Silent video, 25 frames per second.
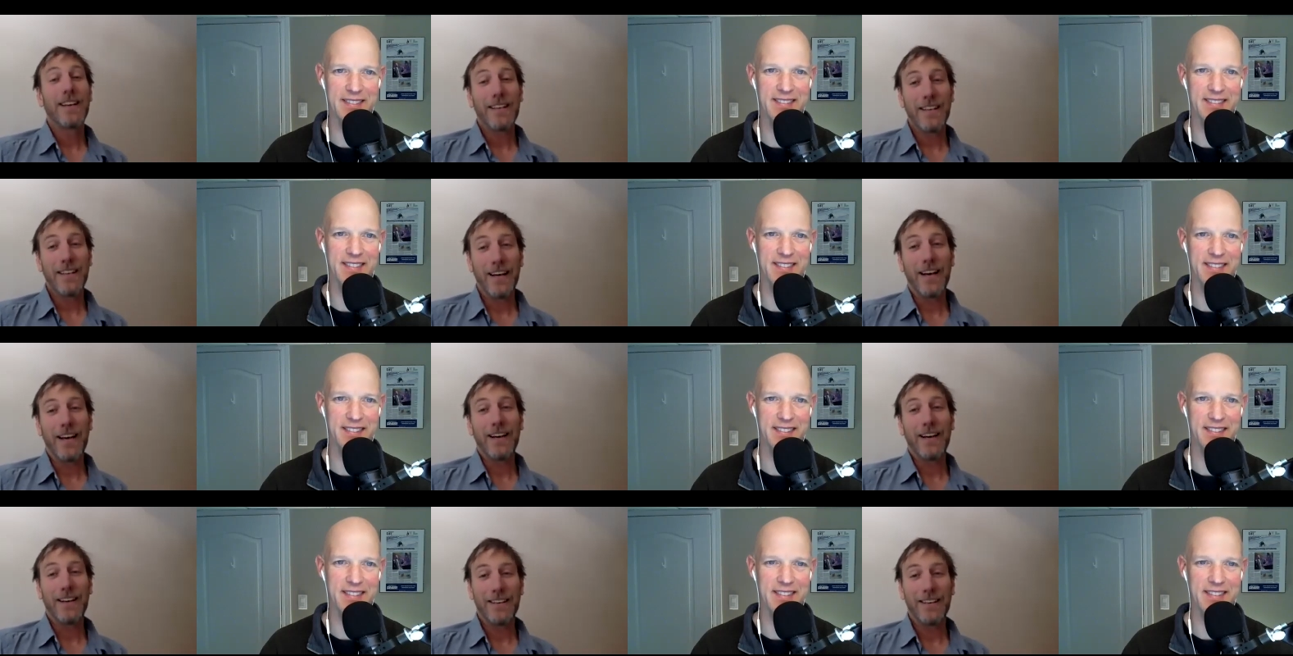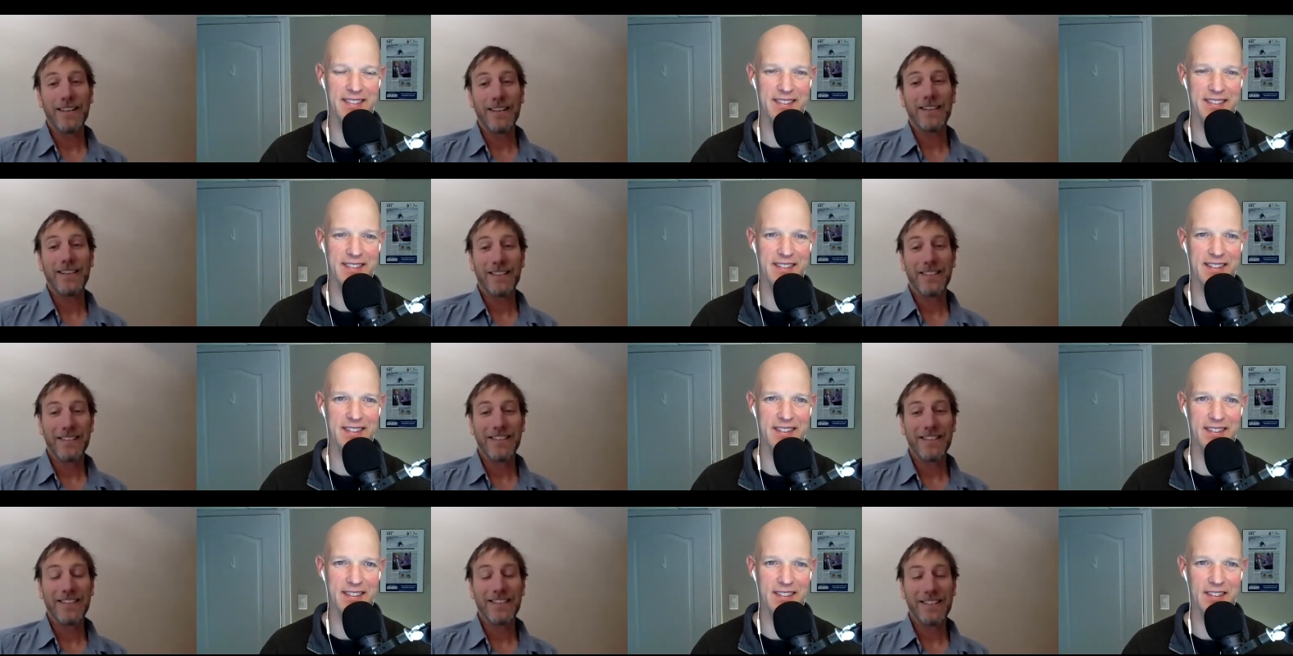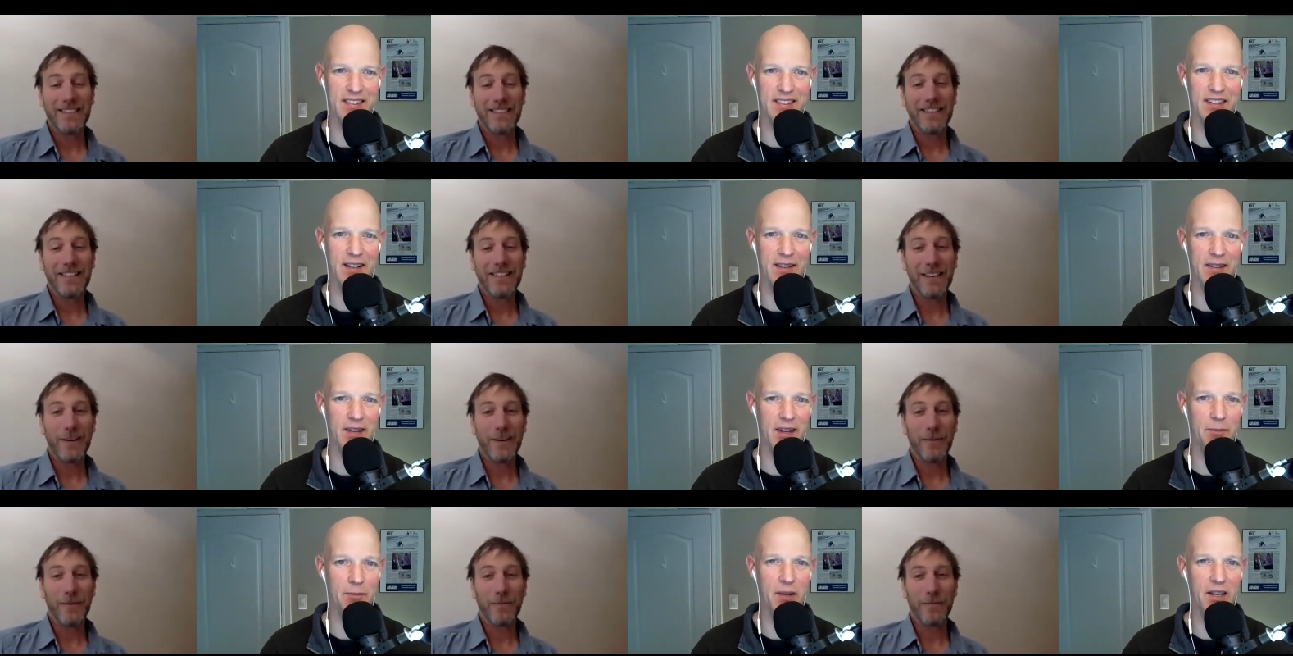Speaker 1: Yeah. Yeah.
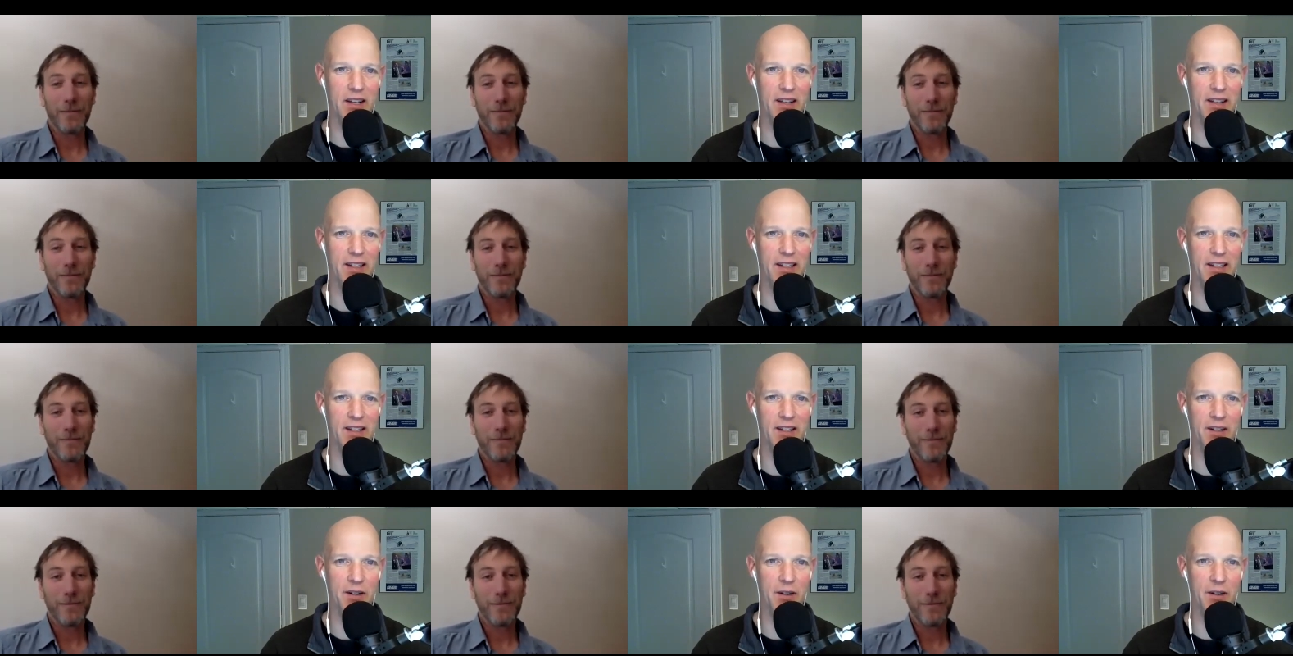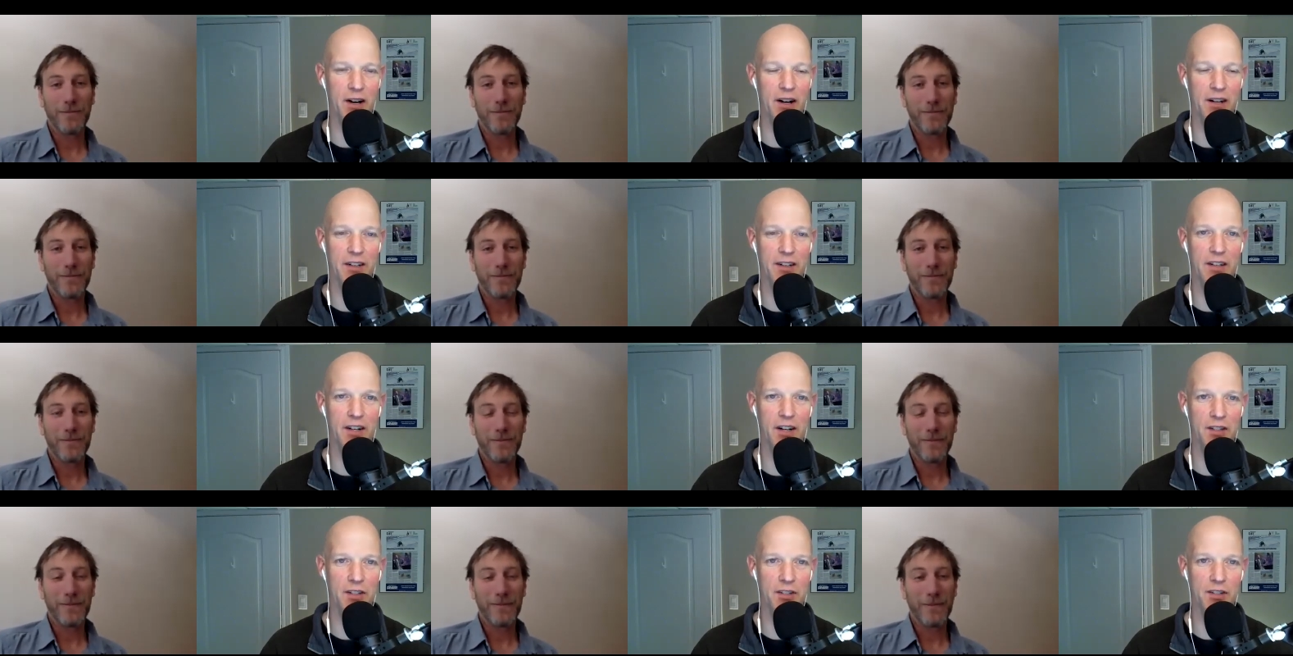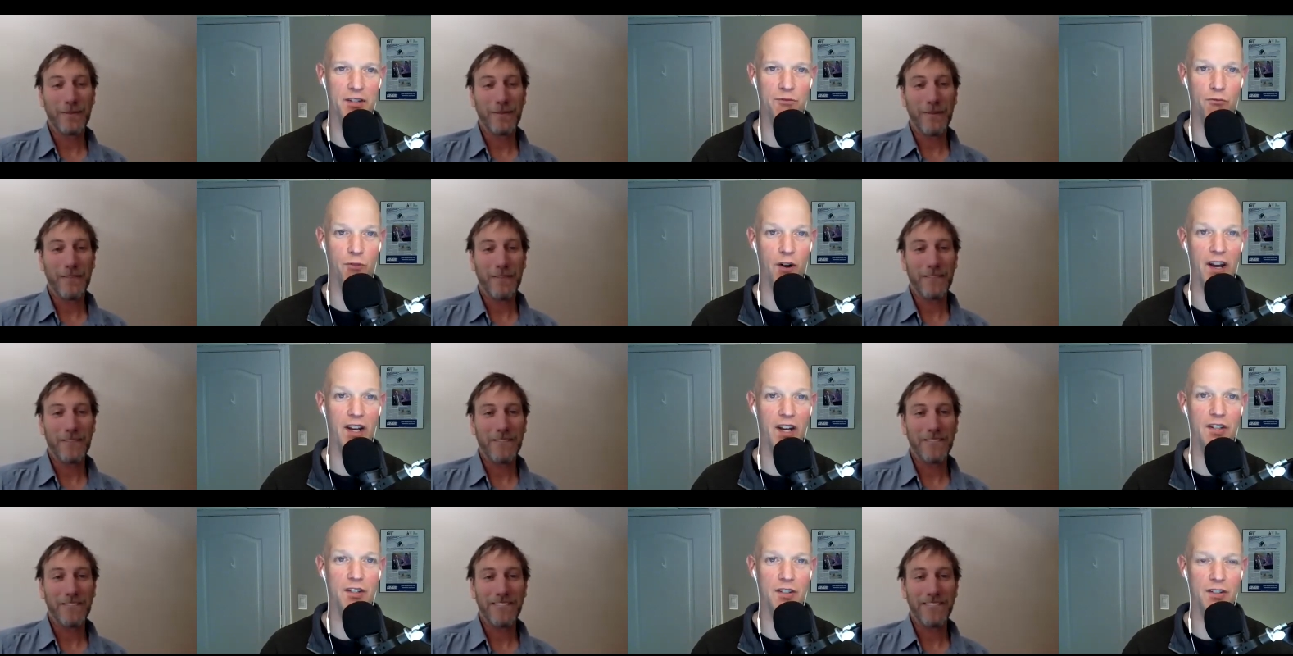There's not yeah. that many, you know, untouched
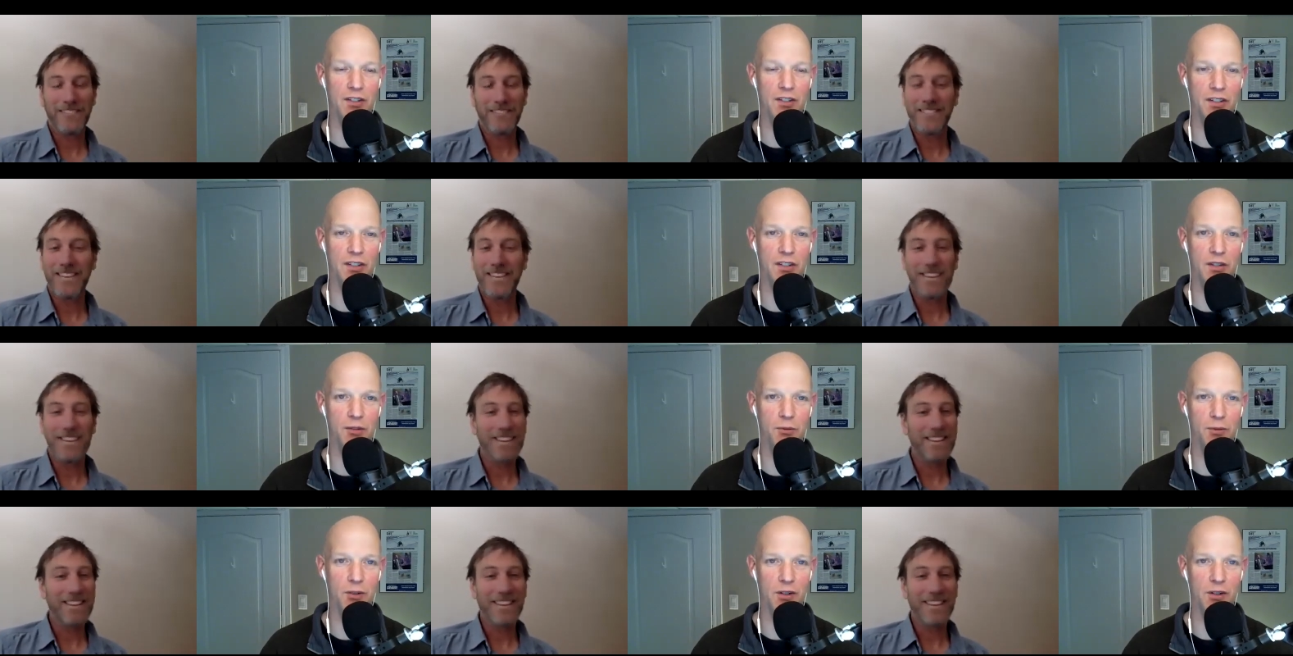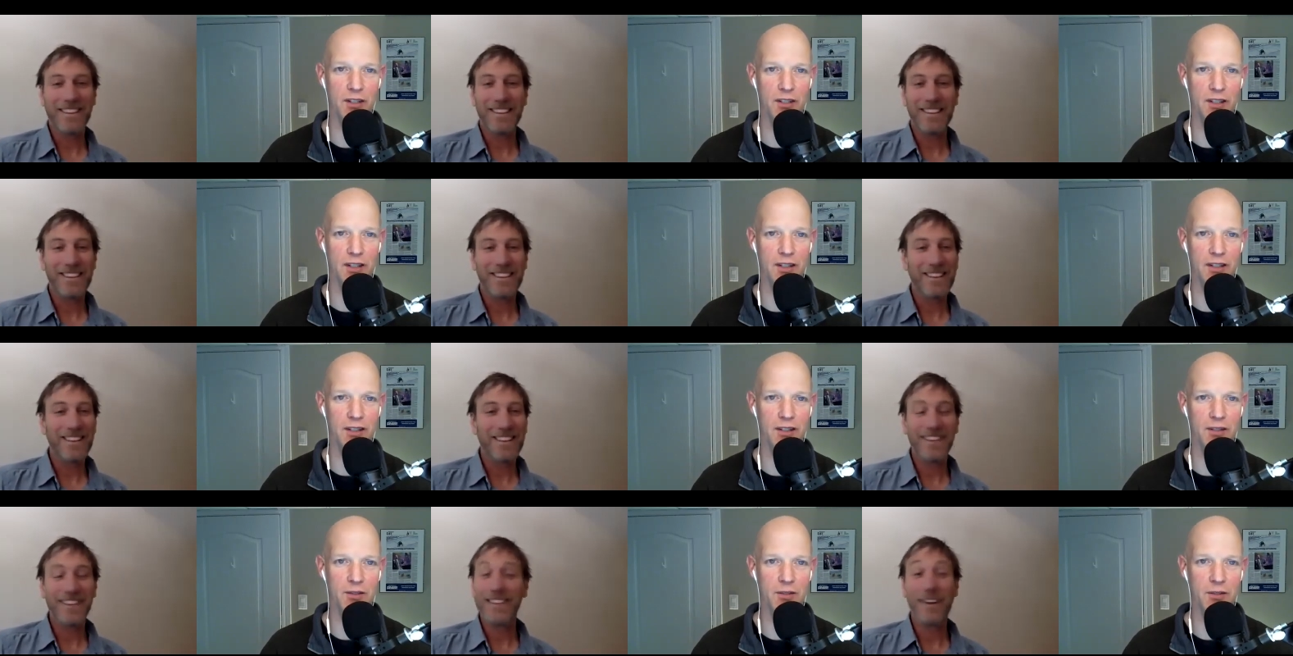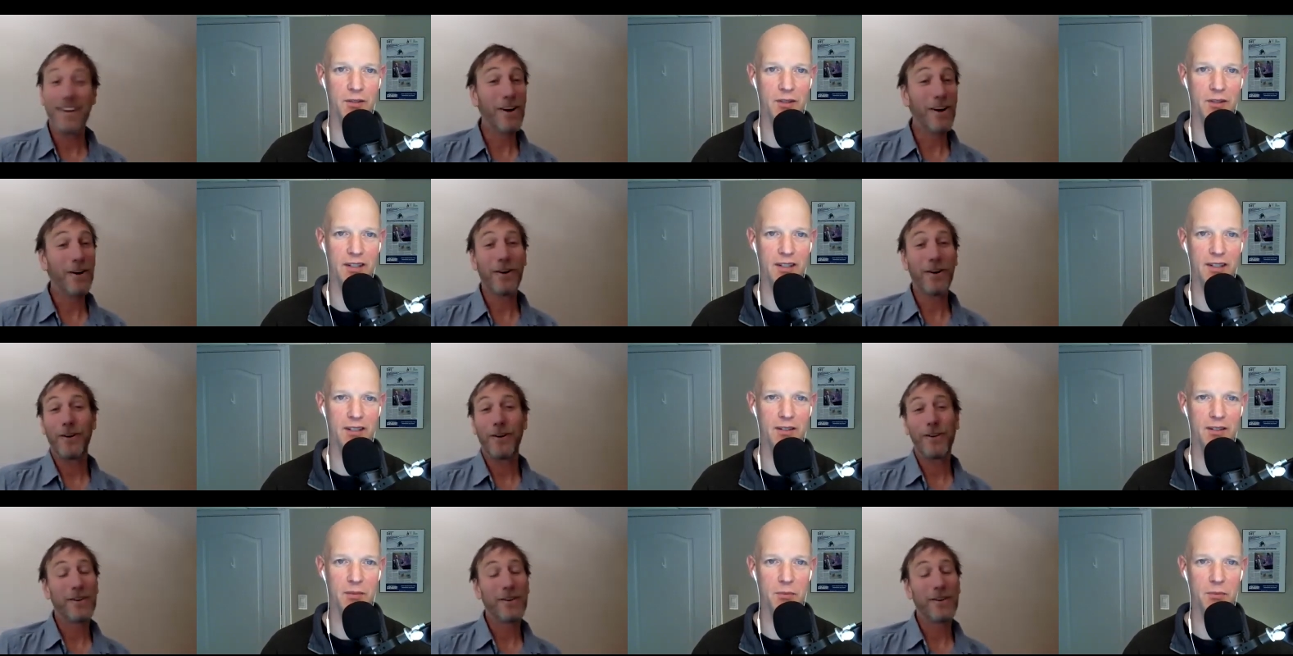ranges in the world, let alone no,